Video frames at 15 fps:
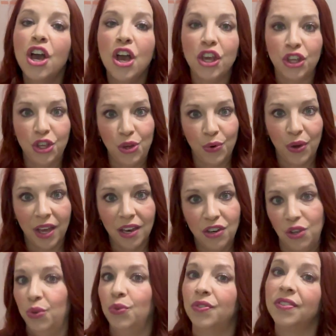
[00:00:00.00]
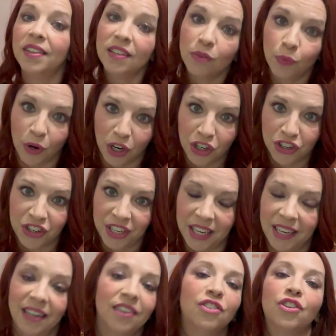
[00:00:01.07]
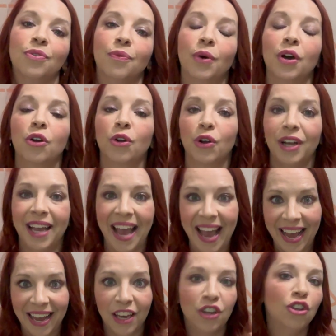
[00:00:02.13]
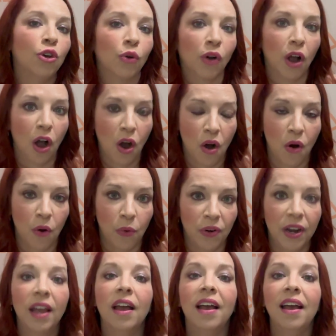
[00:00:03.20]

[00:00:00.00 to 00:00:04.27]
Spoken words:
You can use this worksheet to create your own